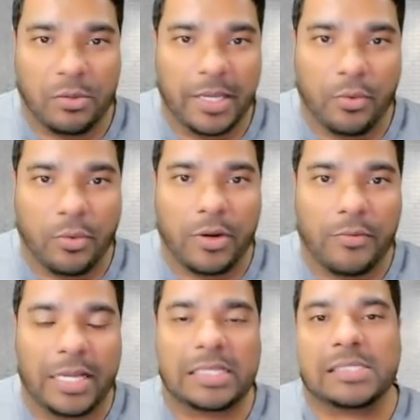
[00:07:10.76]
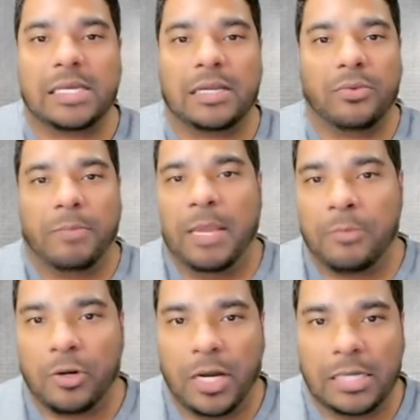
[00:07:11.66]
Bitcoin, right? It's settled with
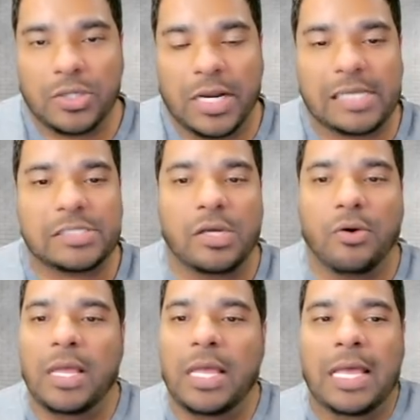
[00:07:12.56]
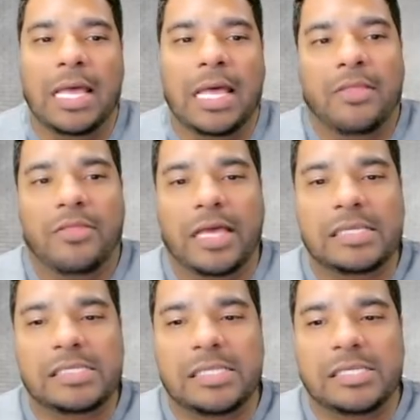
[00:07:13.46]
paper contracts. So
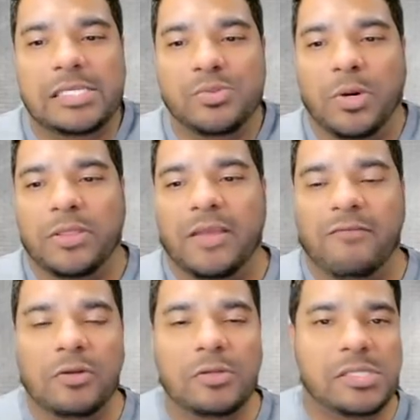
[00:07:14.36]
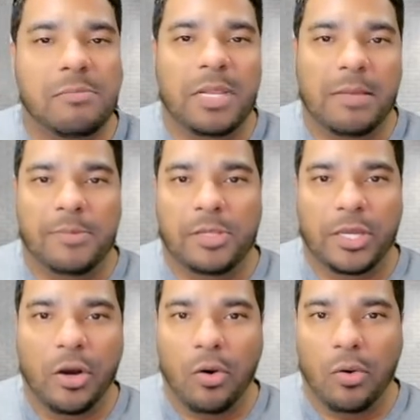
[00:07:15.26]
this, this is what they've used to
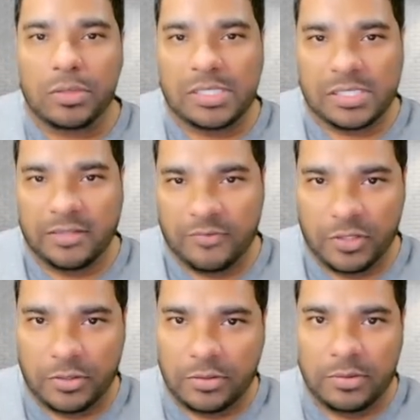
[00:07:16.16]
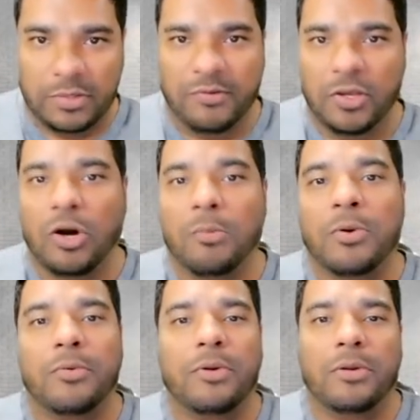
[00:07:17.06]
manipulate gold and silver. You, if you go up
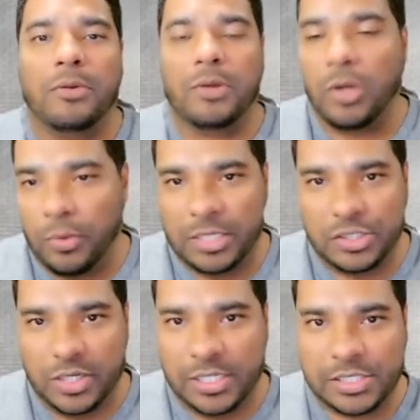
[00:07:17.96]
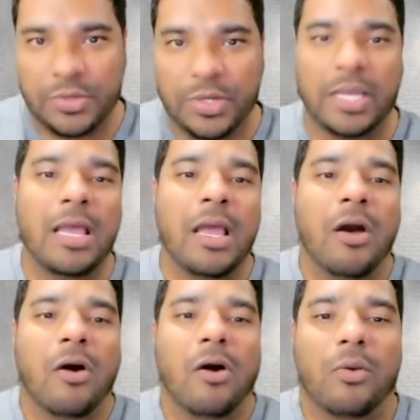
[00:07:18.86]
and re, go read your history
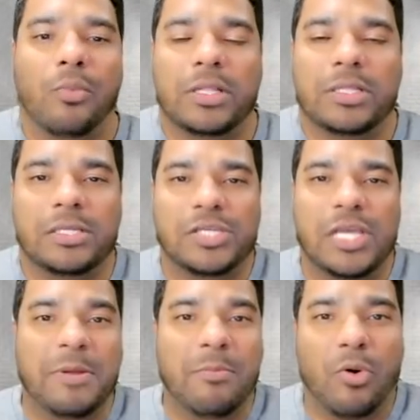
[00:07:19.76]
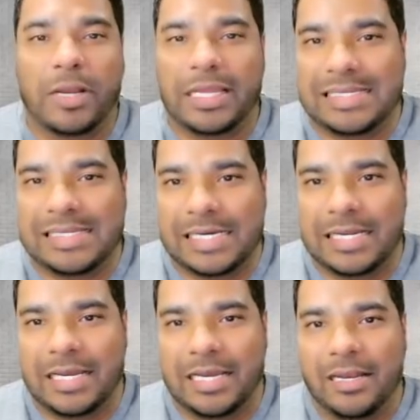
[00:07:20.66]
on what J P Morgan did
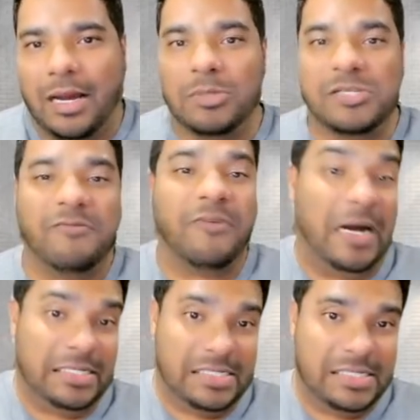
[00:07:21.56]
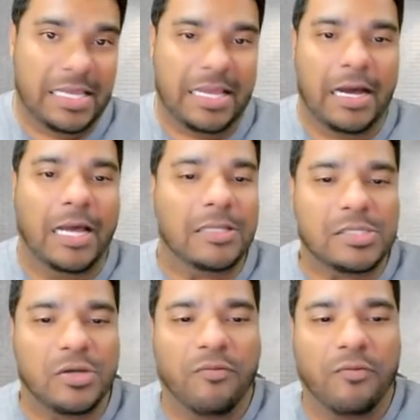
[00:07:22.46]
and how much fines they got and
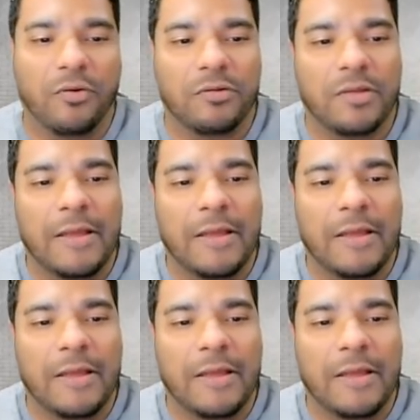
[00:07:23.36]
so forth.